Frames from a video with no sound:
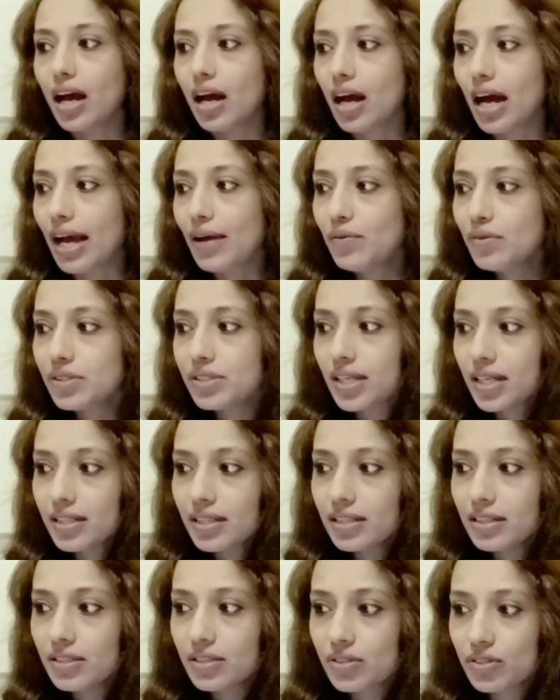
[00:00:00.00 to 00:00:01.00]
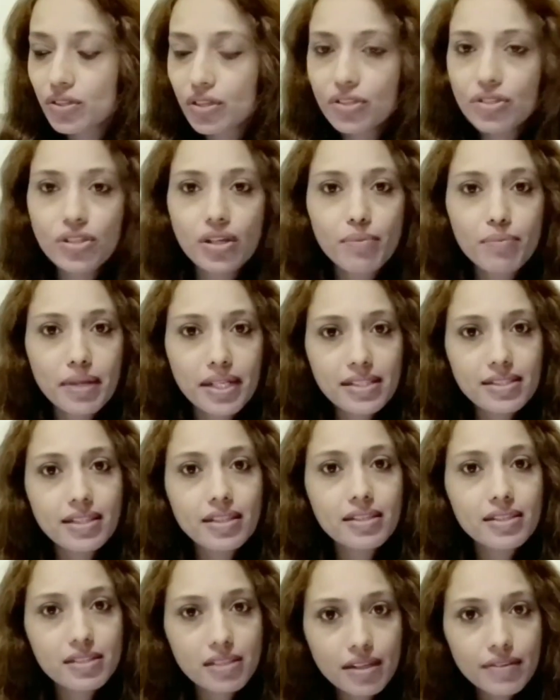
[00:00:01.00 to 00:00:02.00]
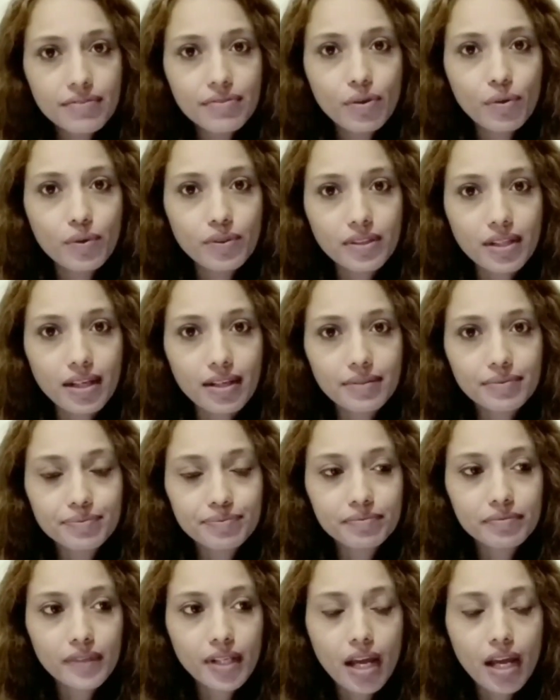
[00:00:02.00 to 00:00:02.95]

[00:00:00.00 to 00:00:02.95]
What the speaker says: I was getting such amazing stuff over there.